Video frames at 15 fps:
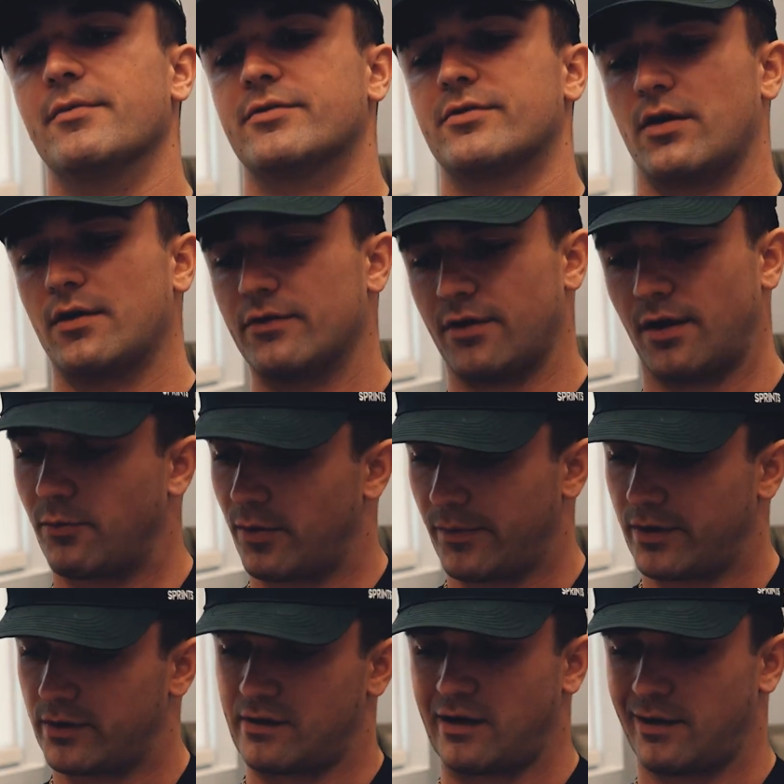So I'll dump one
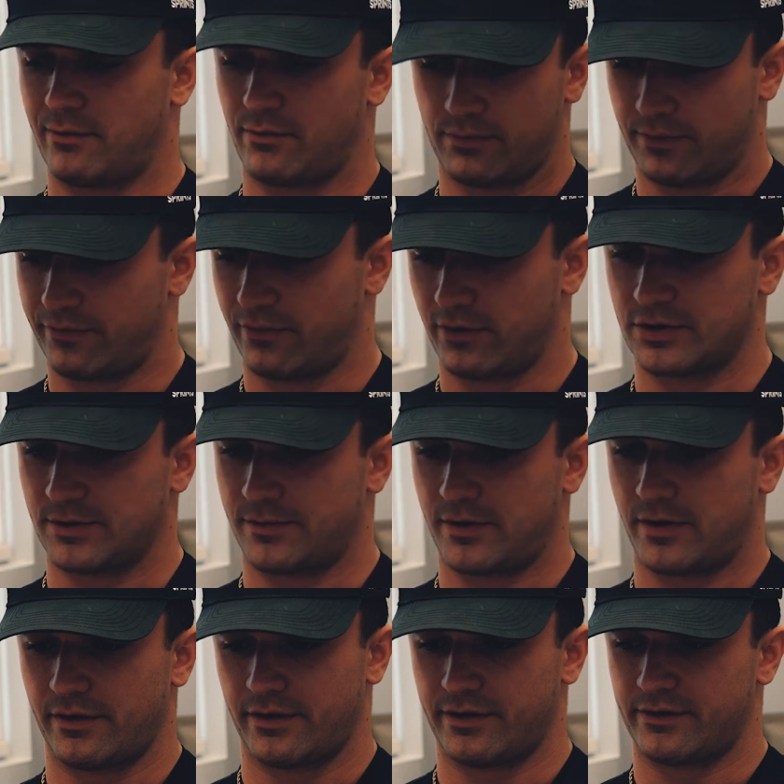more time before
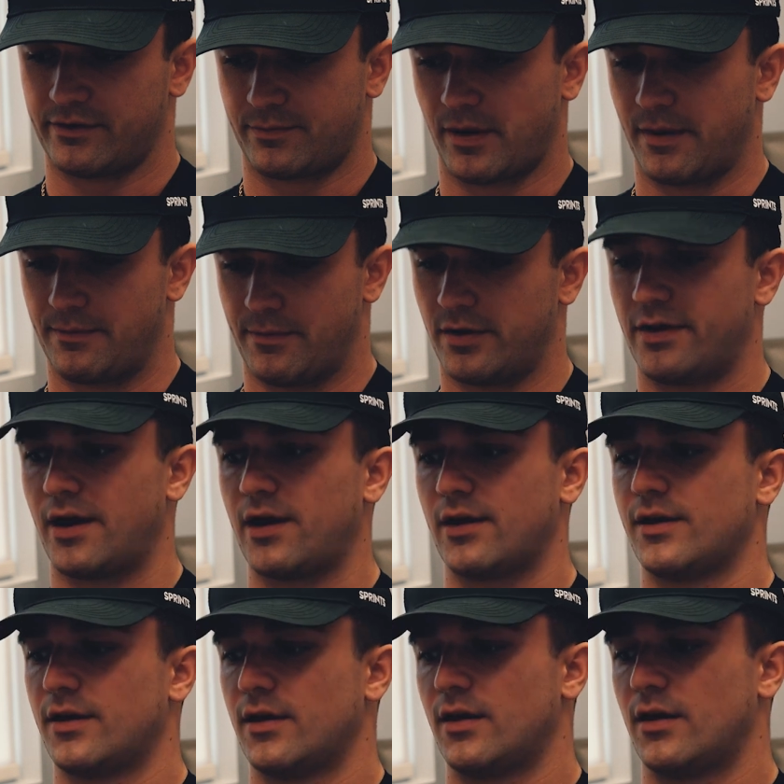jumping on this, probably Monday,
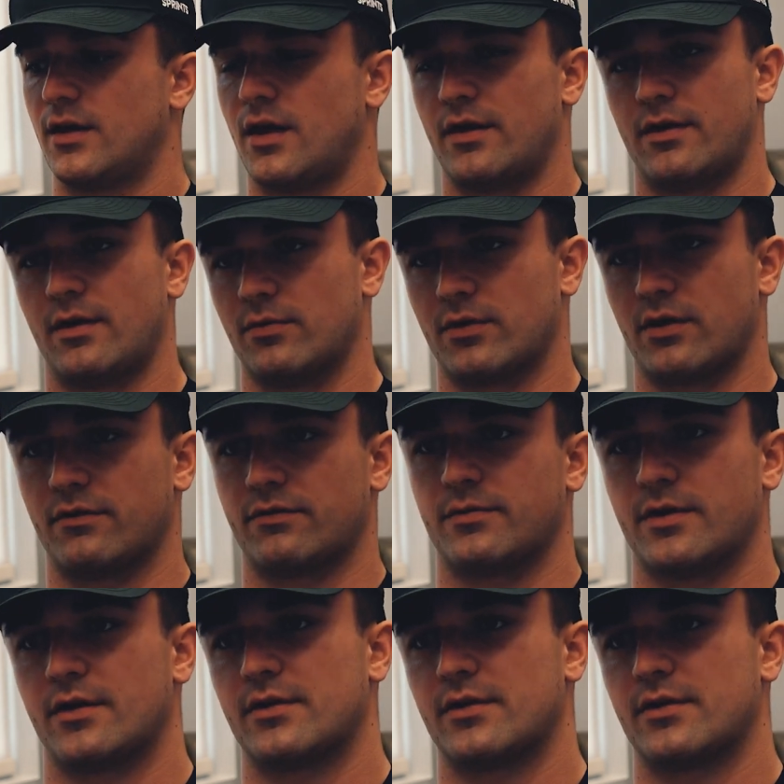and then we'll go from there.